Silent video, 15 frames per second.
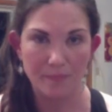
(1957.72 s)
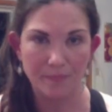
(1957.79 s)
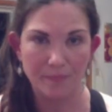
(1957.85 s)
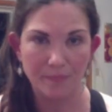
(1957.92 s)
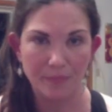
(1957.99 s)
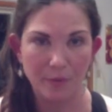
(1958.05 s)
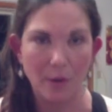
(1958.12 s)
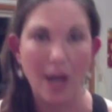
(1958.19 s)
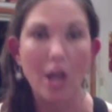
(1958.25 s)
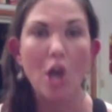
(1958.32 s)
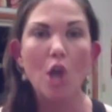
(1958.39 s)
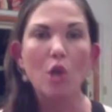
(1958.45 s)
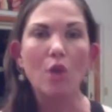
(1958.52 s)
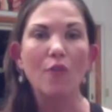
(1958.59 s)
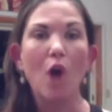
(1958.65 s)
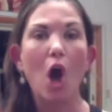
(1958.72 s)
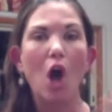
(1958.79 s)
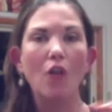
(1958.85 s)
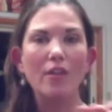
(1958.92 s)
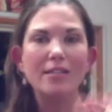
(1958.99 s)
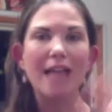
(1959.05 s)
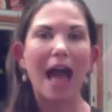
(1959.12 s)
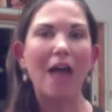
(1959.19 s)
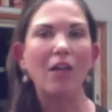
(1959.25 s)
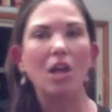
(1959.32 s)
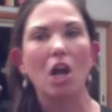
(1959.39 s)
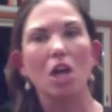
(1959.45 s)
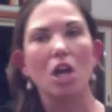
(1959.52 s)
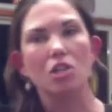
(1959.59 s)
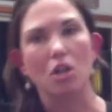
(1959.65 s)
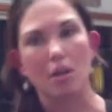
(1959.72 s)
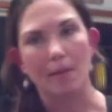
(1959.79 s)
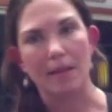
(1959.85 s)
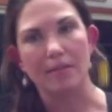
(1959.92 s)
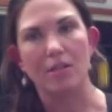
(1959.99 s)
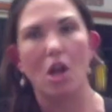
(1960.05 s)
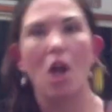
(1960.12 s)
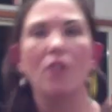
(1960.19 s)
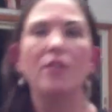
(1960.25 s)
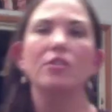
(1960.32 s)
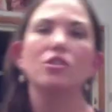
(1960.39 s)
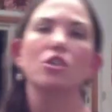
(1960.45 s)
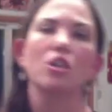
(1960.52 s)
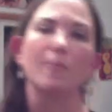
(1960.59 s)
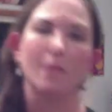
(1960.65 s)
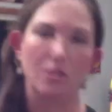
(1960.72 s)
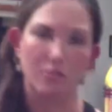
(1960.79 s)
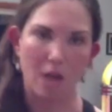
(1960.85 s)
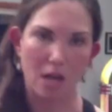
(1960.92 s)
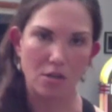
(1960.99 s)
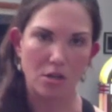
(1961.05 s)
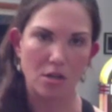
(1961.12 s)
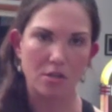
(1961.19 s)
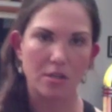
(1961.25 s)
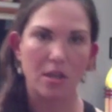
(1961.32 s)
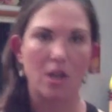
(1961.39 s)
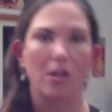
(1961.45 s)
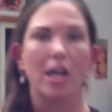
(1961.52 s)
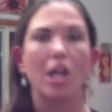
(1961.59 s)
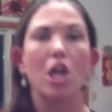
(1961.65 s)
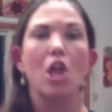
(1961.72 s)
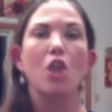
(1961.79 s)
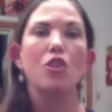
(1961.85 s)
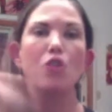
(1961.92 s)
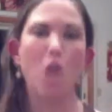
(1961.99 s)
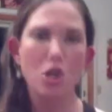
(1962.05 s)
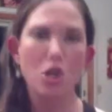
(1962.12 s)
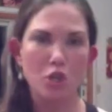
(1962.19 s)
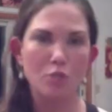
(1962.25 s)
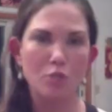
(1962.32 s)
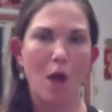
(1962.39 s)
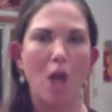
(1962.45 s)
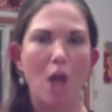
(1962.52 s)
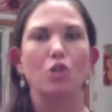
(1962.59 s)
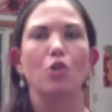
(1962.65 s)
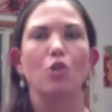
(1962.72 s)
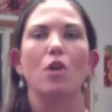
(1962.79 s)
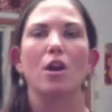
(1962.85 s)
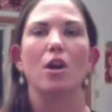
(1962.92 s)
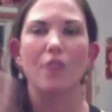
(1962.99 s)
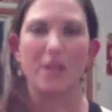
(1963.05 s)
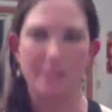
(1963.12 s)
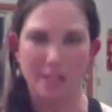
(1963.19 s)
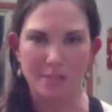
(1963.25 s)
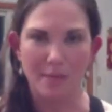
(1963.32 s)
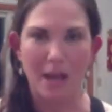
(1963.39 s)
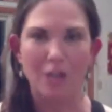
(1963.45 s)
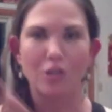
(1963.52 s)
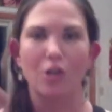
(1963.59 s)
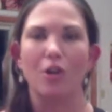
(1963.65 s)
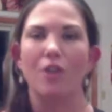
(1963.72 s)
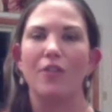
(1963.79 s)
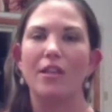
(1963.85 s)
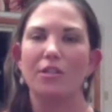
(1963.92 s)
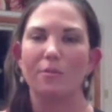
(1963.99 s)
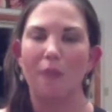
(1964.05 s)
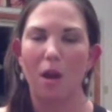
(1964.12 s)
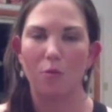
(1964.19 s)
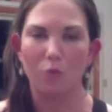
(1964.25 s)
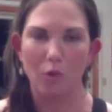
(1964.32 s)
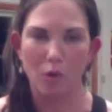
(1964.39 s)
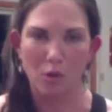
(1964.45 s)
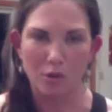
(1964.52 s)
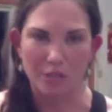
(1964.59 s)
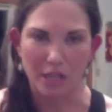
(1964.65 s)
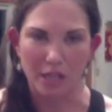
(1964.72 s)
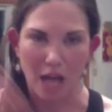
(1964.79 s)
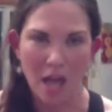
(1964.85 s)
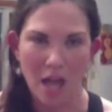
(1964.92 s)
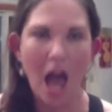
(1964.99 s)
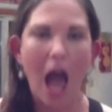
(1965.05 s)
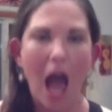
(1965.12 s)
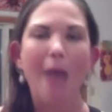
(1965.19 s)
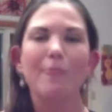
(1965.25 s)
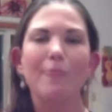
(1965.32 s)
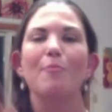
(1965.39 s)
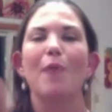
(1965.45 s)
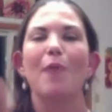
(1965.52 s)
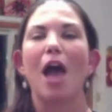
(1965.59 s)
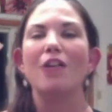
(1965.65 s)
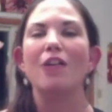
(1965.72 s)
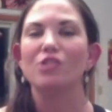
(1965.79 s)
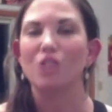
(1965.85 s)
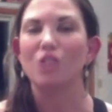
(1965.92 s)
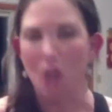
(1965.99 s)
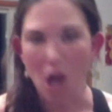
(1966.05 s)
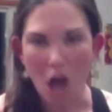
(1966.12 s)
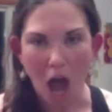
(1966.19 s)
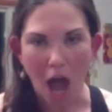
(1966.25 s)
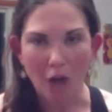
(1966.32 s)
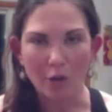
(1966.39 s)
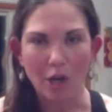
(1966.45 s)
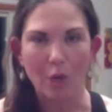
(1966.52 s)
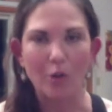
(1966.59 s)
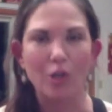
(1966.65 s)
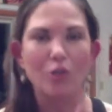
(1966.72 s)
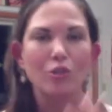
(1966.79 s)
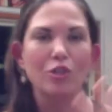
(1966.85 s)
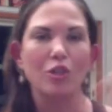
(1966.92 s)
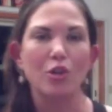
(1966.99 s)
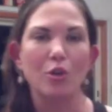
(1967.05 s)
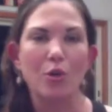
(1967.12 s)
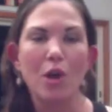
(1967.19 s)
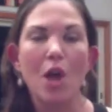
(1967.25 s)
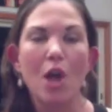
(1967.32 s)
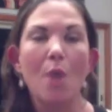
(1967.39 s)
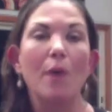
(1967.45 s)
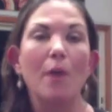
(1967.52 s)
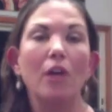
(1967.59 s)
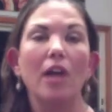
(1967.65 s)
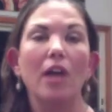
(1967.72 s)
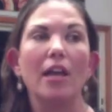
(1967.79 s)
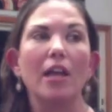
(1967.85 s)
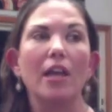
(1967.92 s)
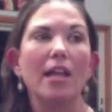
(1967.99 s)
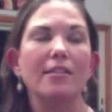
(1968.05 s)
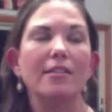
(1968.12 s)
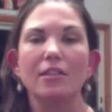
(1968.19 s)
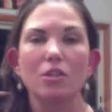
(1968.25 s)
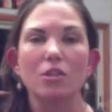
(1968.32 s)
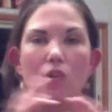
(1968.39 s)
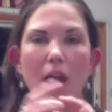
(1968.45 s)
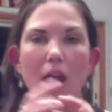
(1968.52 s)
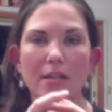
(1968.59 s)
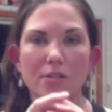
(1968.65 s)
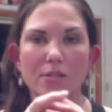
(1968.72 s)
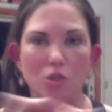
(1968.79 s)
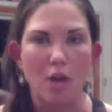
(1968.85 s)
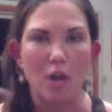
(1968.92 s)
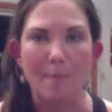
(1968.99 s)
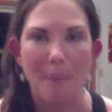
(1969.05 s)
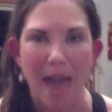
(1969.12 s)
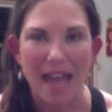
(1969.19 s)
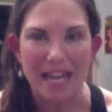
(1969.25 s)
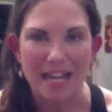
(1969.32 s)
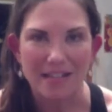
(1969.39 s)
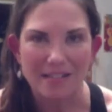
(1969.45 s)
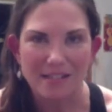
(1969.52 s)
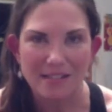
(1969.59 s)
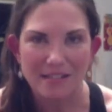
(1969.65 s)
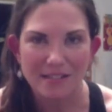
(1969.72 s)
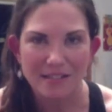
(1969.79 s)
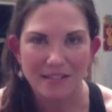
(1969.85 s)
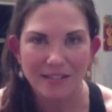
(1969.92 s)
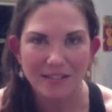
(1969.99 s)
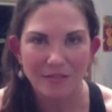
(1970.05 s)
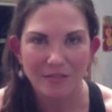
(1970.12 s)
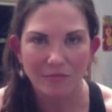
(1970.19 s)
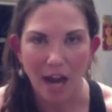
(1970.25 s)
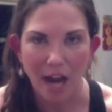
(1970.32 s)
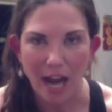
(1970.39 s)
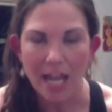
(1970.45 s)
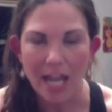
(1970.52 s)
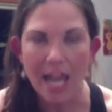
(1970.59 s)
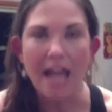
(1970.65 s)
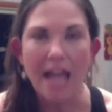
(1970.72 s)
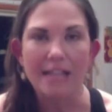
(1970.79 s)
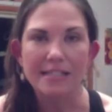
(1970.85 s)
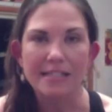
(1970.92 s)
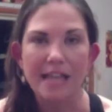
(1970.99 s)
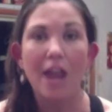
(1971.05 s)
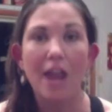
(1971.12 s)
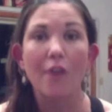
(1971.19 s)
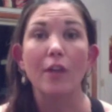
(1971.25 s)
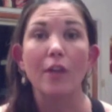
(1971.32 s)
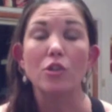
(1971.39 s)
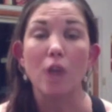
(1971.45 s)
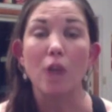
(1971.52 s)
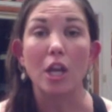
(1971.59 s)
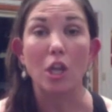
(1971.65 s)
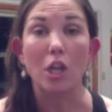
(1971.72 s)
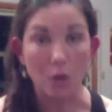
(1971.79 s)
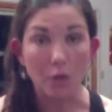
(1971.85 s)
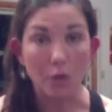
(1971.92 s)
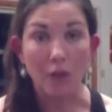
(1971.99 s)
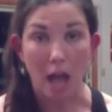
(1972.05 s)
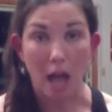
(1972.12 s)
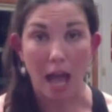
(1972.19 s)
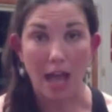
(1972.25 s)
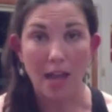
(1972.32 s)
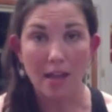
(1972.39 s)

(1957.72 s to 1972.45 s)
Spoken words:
Right? You have all these a la carte tournaments and all these tournament directors, and they're like, this is my tour and this is my turn. These are my rules and I'm the best and I don't care what you do. But like, it's like they're trying to scrape pennies. Yes. Right? Instead of like trying to unify